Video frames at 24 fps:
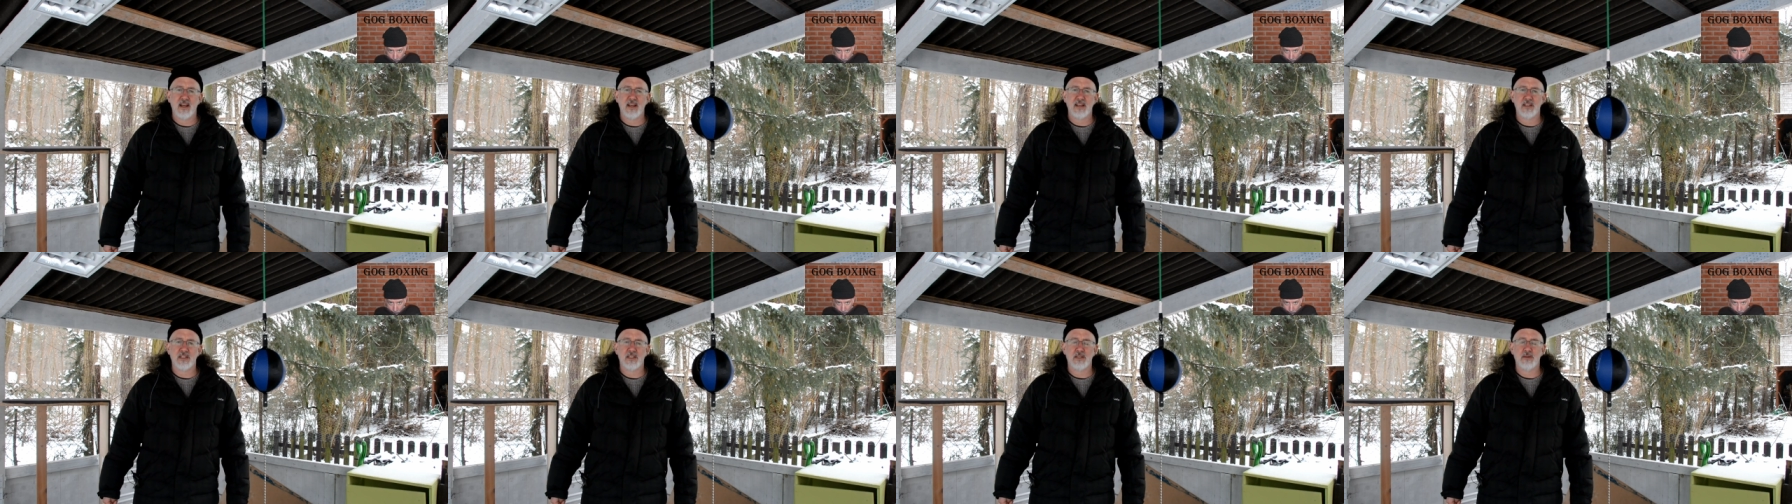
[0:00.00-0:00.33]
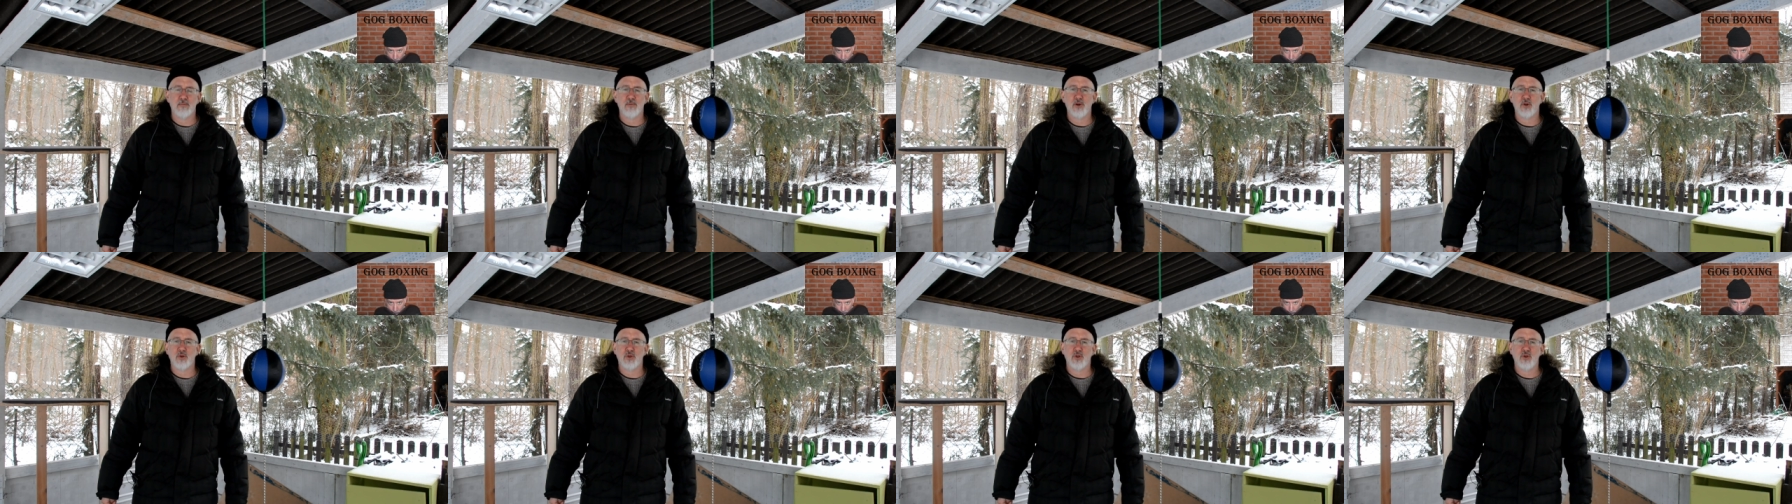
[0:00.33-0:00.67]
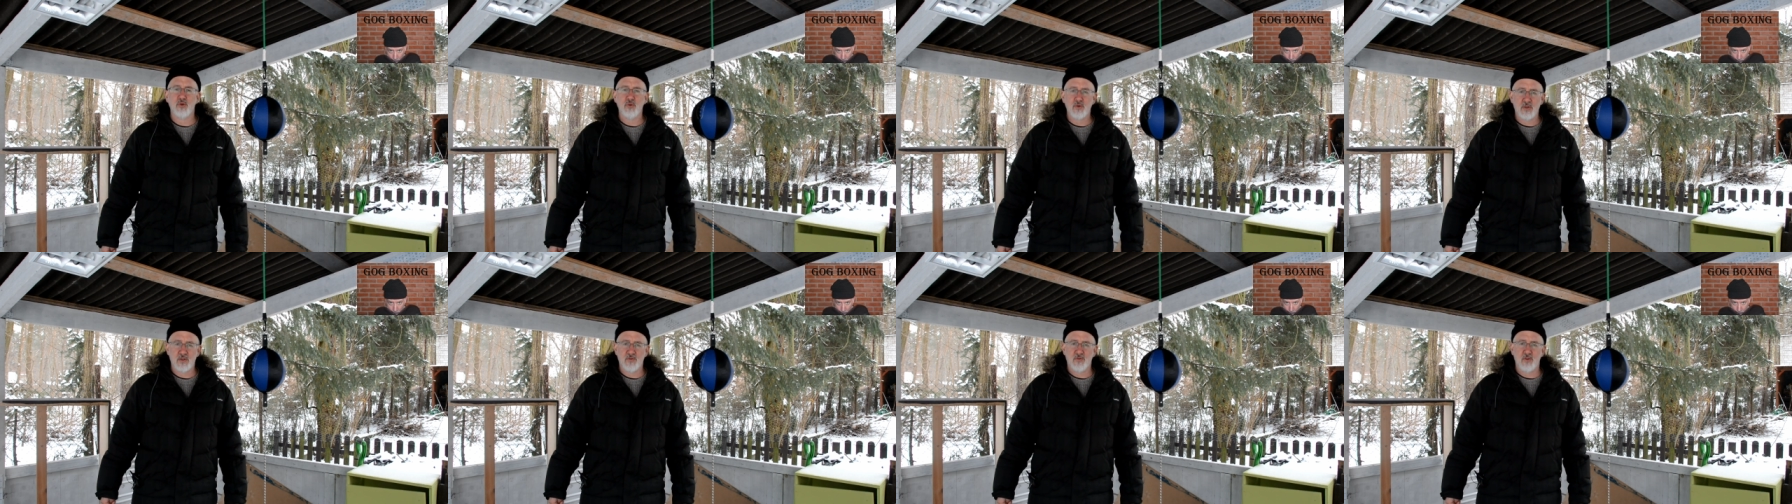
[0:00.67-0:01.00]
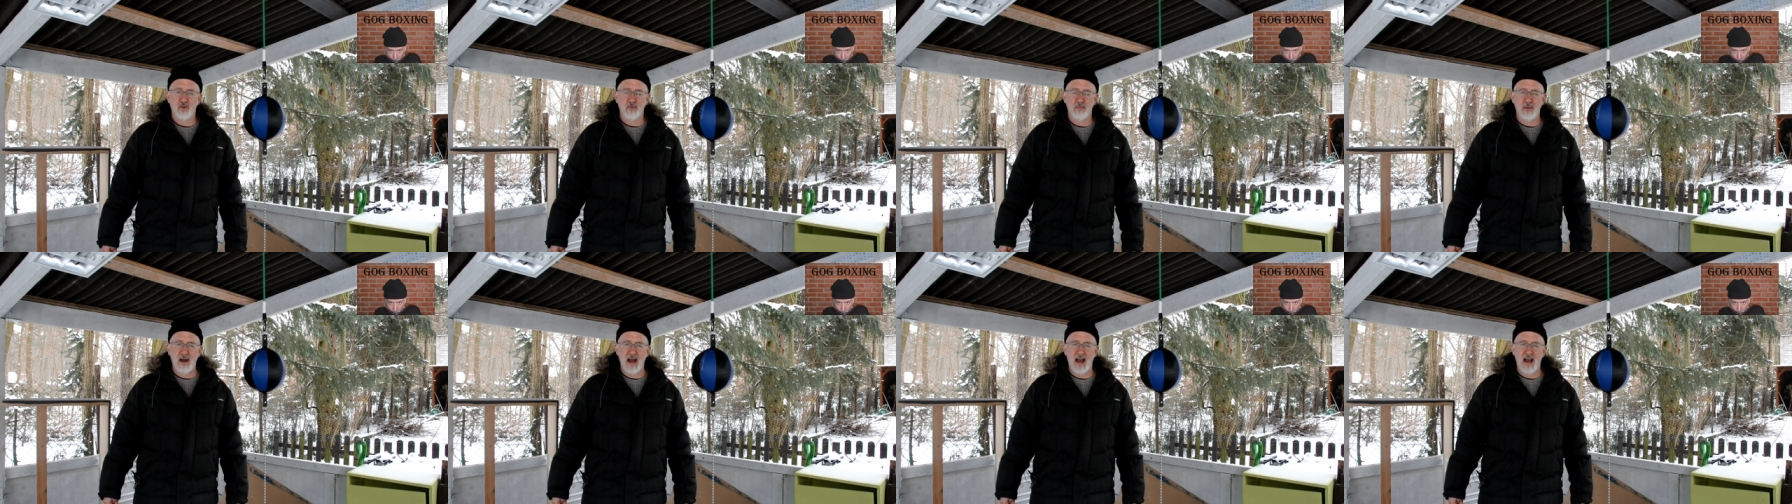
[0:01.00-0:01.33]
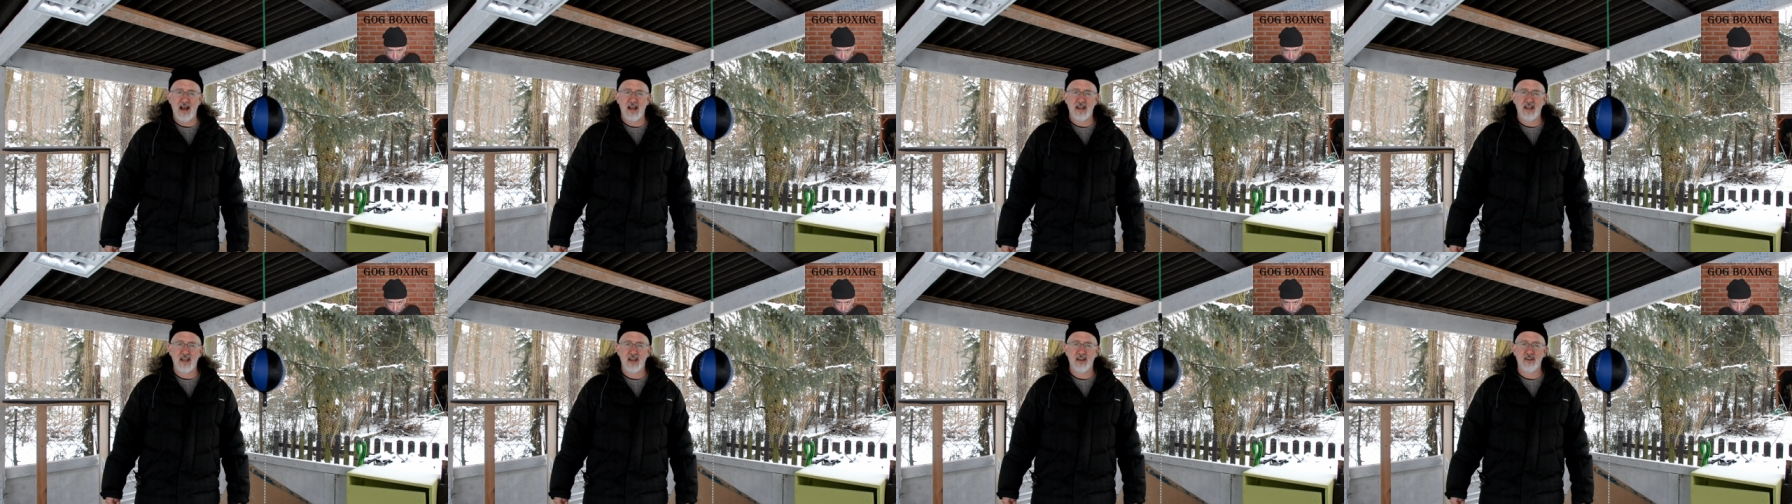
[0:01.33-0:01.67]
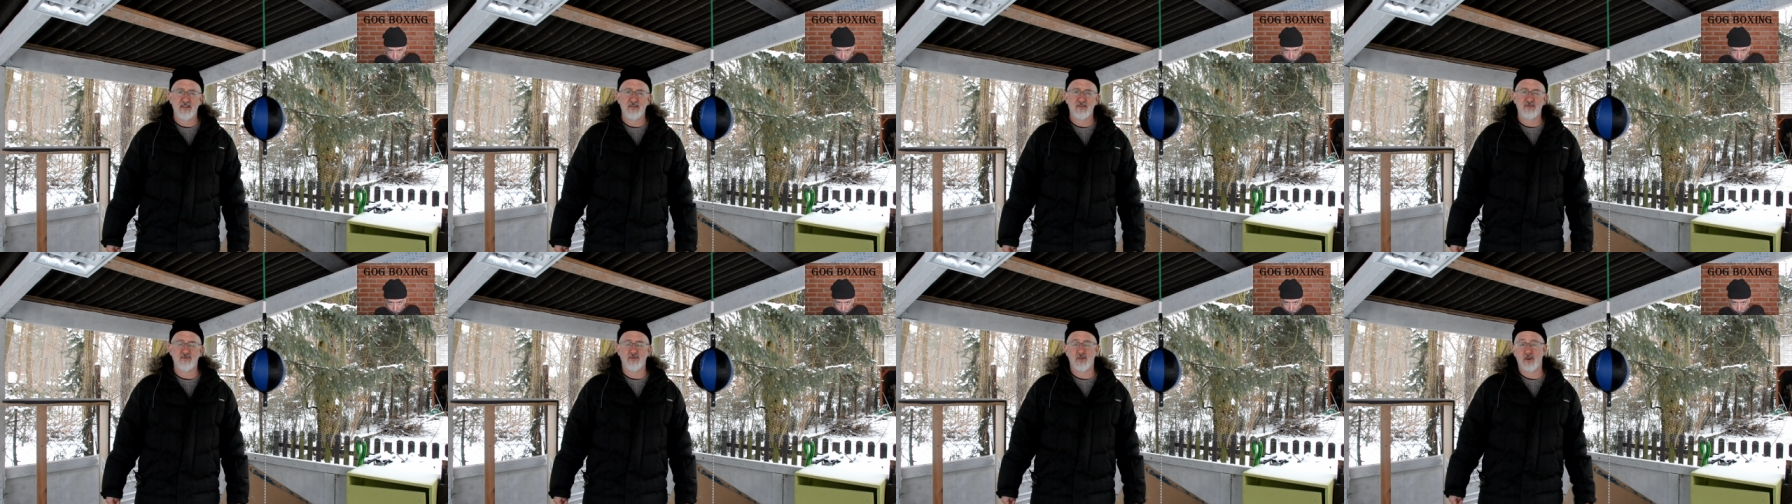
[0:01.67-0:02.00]
is the most useful bag,
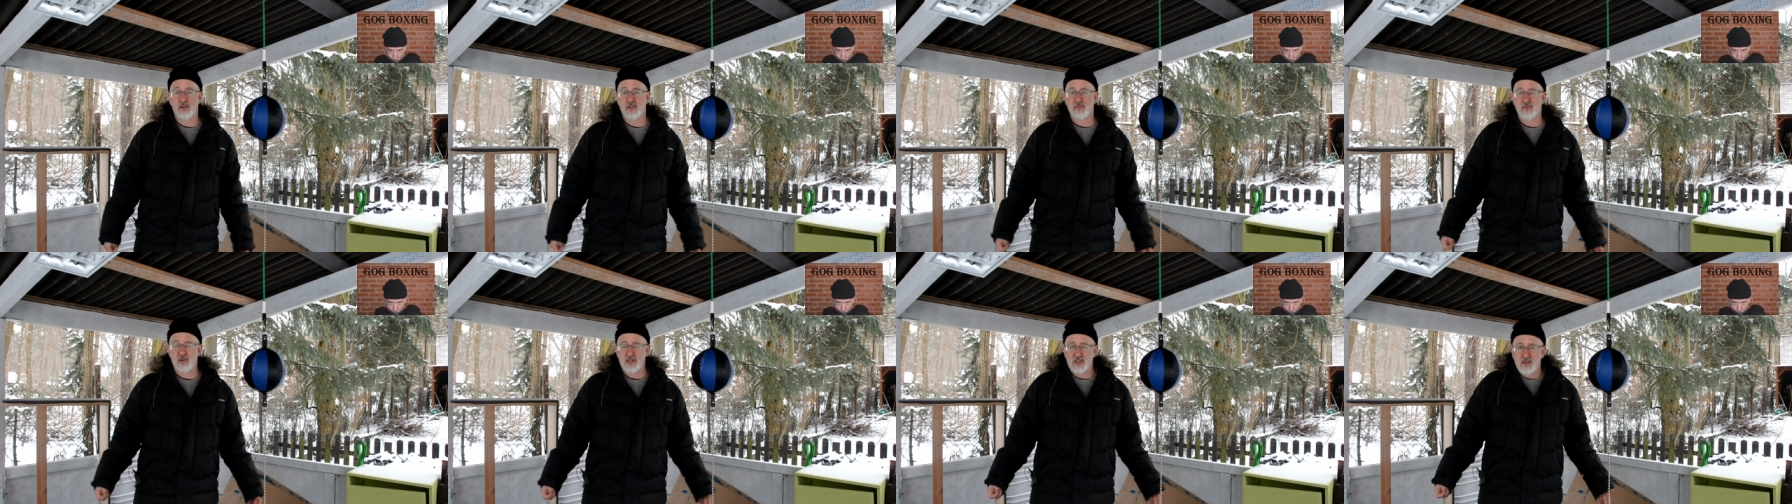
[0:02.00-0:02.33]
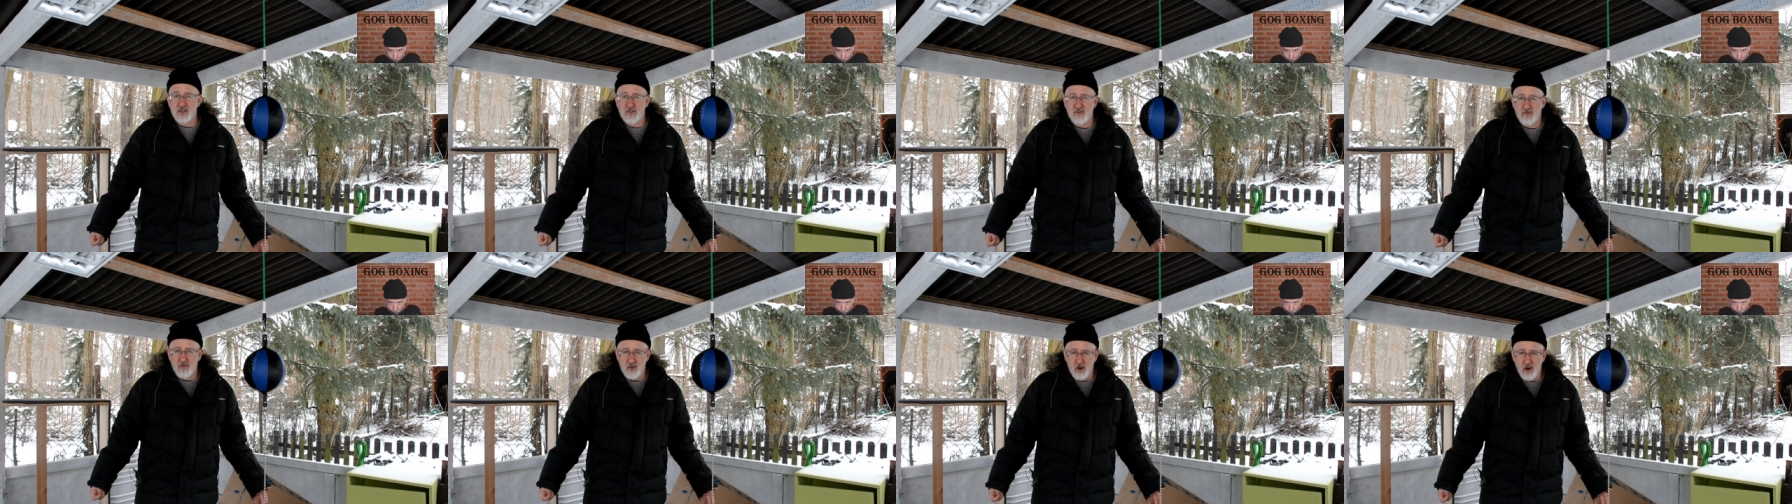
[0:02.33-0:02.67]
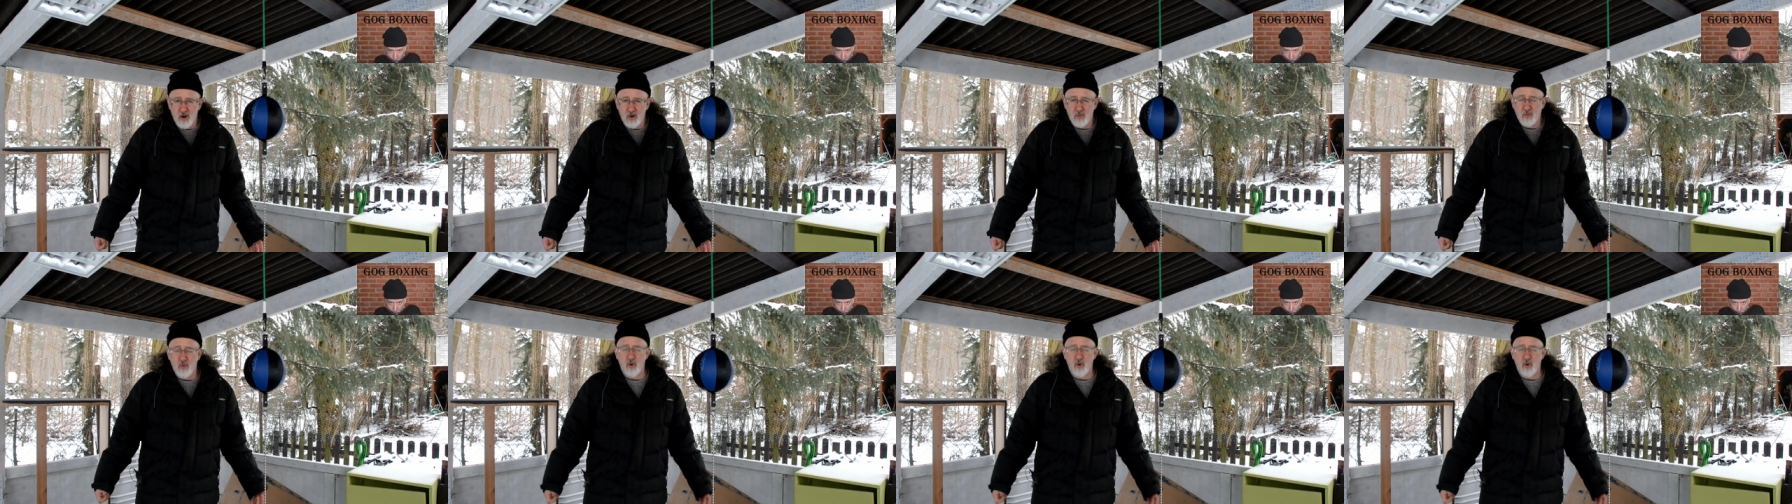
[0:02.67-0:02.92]
for especially for home